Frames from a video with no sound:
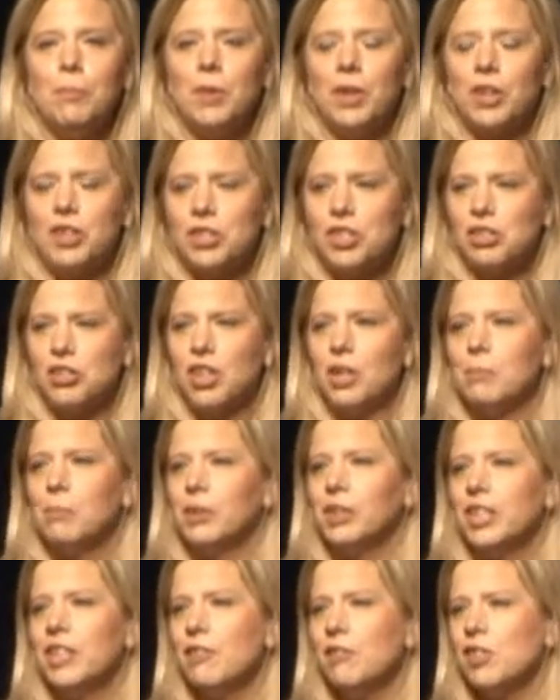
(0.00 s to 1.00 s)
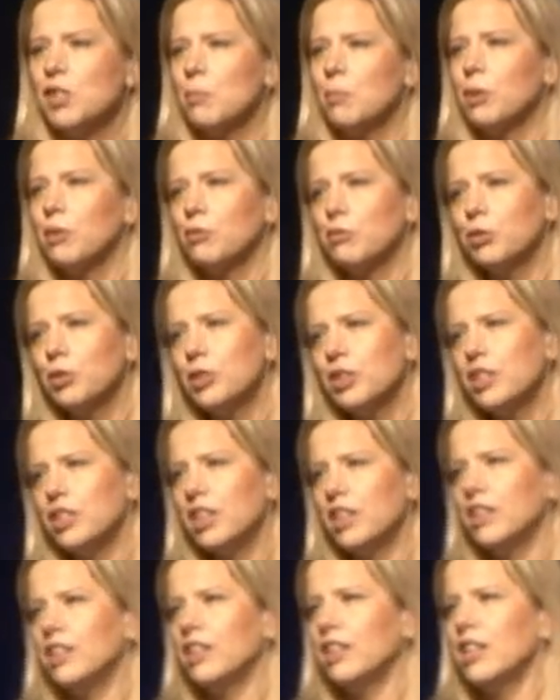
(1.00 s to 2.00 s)
our strong beliefs, but rooted
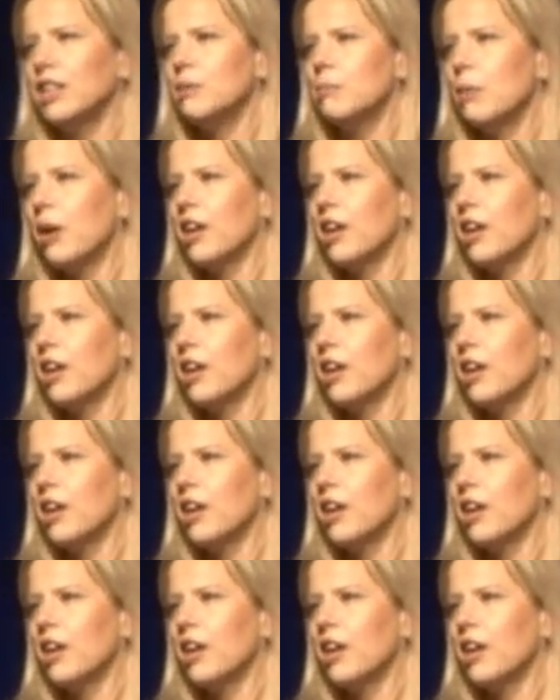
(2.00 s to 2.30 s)
in